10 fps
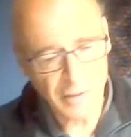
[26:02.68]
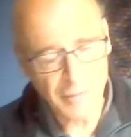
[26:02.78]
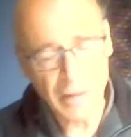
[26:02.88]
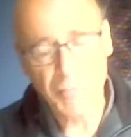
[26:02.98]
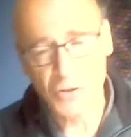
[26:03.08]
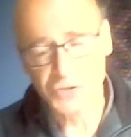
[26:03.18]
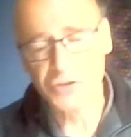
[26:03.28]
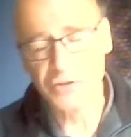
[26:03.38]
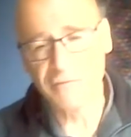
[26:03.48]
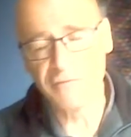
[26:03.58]

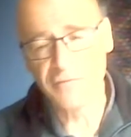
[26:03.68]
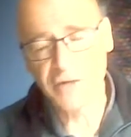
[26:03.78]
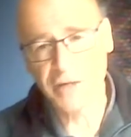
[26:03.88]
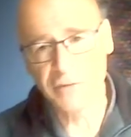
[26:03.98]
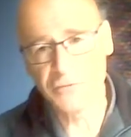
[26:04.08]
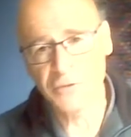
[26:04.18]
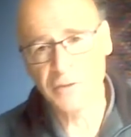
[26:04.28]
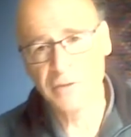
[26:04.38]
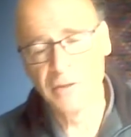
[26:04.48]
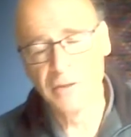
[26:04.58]
positive counter,
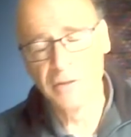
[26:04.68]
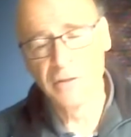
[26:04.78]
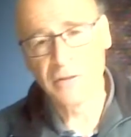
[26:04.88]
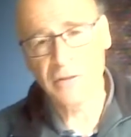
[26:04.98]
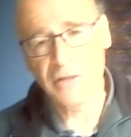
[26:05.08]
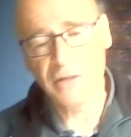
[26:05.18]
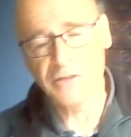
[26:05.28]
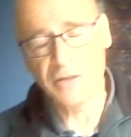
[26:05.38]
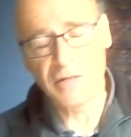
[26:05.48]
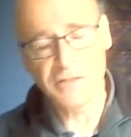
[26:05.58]
as
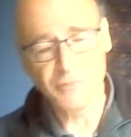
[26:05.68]
a